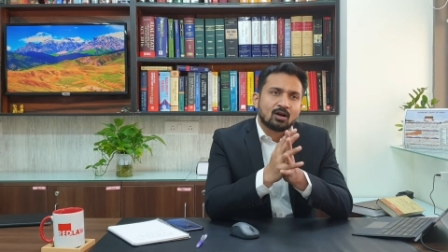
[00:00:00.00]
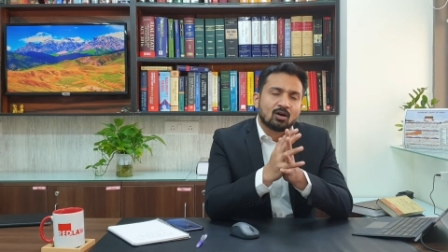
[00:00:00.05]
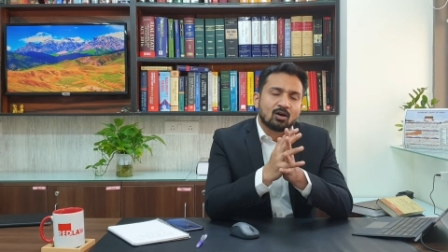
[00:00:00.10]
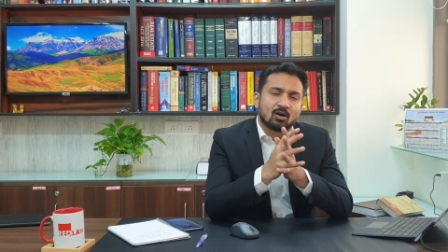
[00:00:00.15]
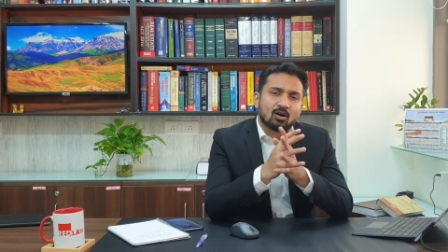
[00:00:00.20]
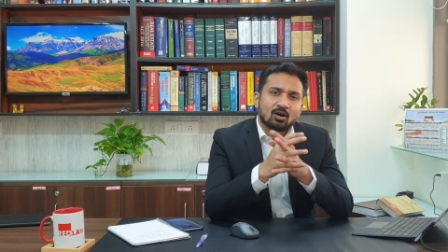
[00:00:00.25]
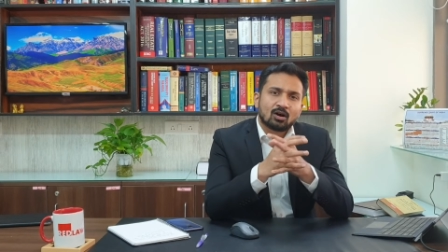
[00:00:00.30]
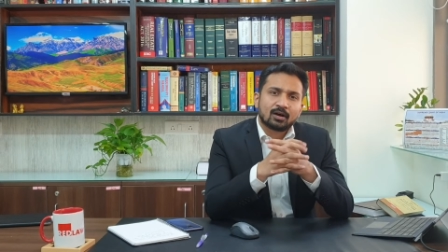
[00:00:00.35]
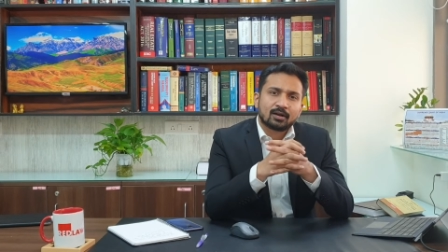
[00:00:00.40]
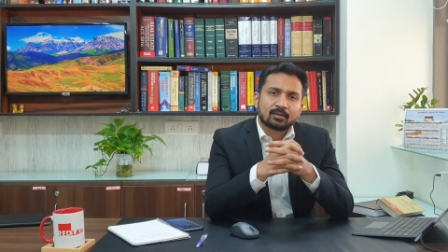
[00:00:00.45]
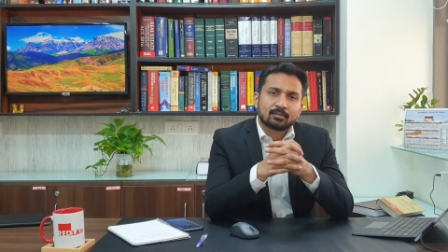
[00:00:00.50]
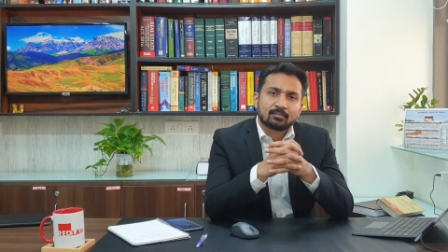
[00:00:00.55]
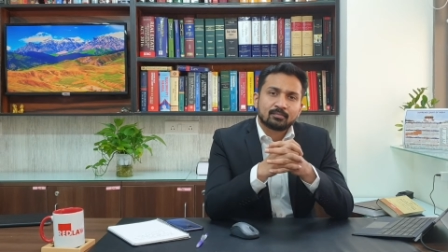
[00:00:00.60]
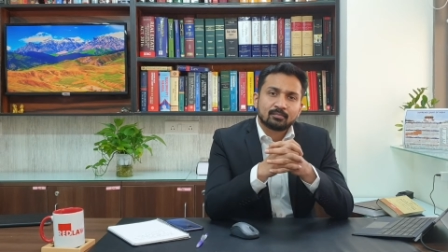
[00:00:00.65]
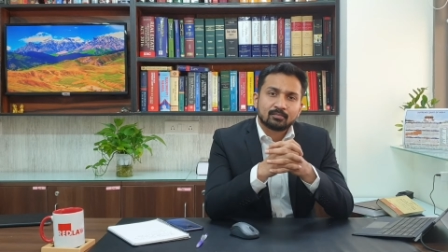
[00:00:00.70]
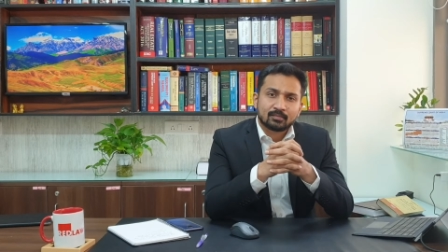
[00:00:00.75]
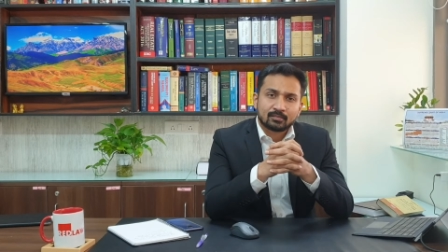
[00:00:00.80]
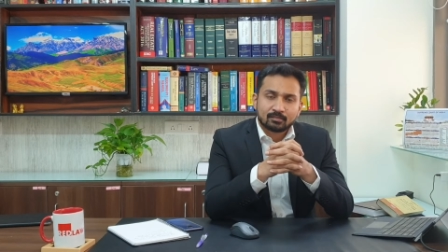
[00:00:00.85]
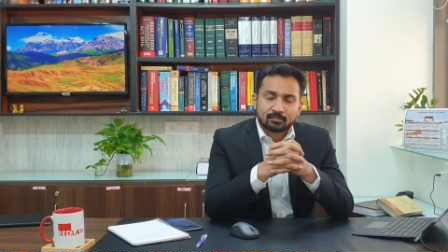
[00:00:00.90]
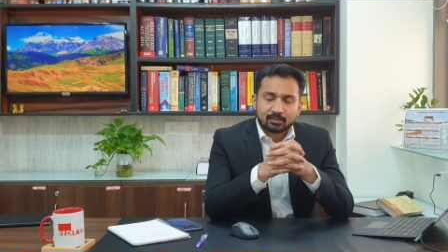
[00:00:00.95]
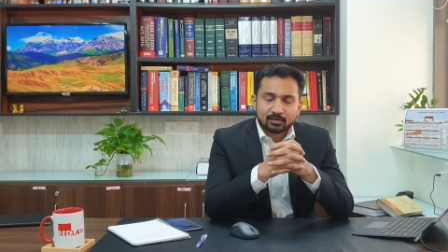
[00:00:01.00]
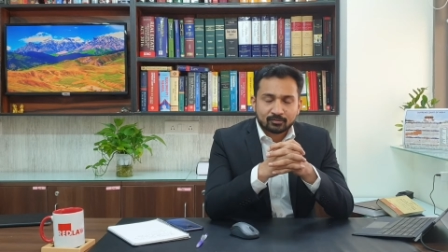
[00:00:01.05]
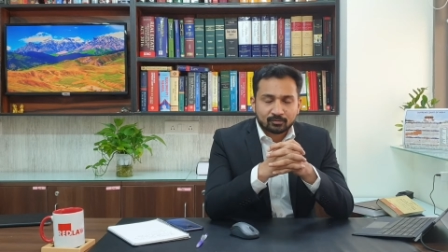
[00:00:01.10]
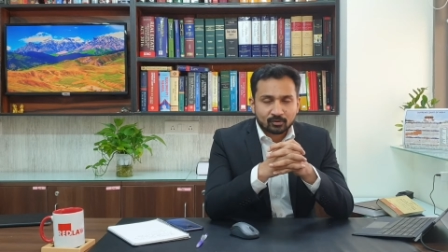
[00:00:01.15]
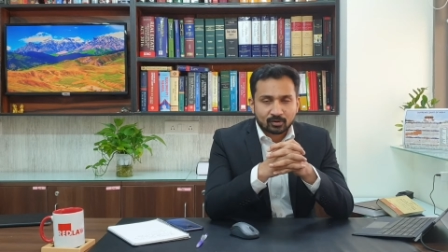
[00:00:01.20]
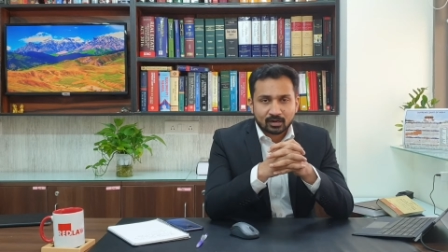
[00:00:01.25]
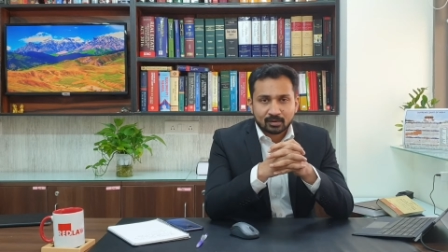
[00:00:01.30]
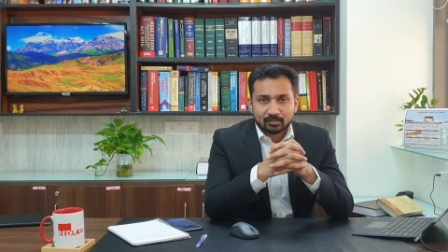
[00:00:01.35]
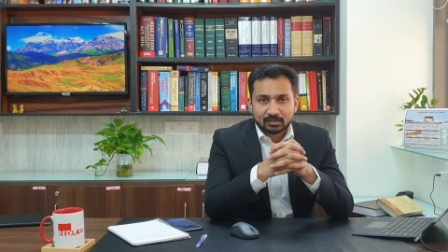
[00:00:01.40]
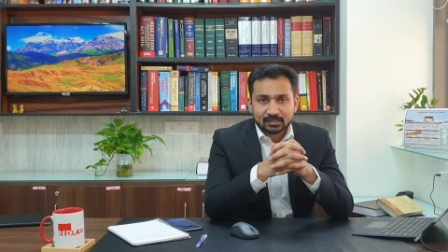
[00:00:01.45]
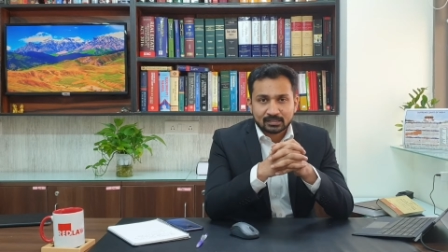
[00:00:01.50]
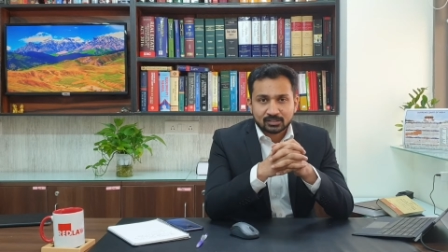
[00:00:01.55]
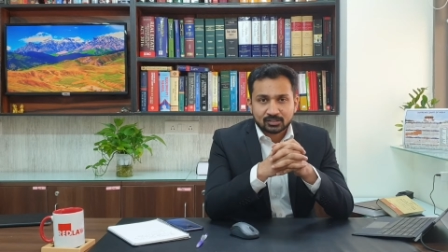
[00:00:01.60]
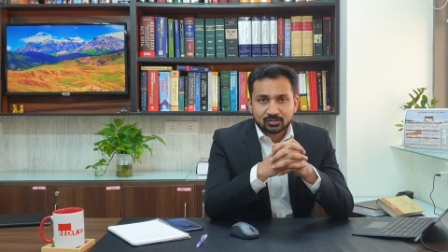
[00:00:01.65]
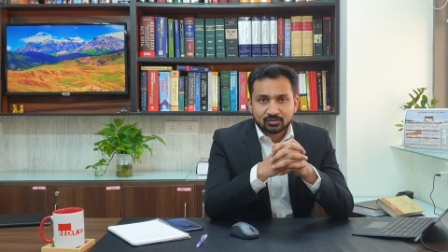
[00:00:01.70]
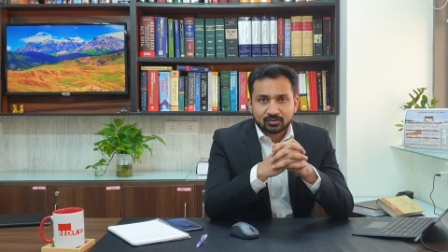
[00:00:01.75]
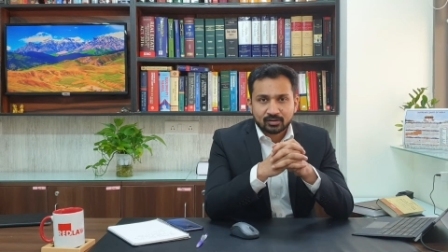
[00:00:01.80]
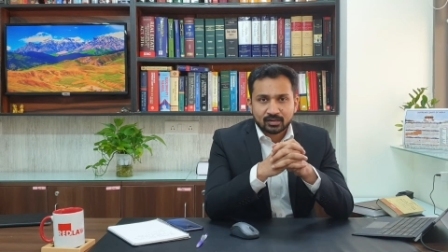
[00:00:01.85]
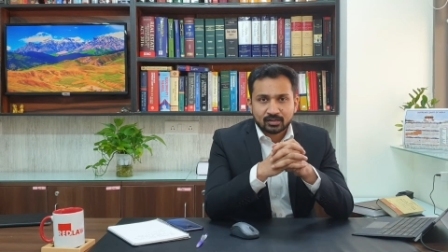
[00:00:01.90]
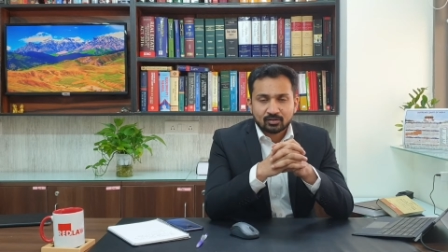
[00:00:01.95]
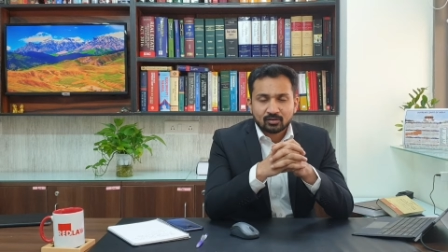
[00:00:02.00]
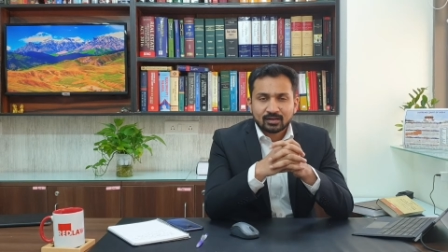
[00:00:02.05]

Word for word: or before a magistrate,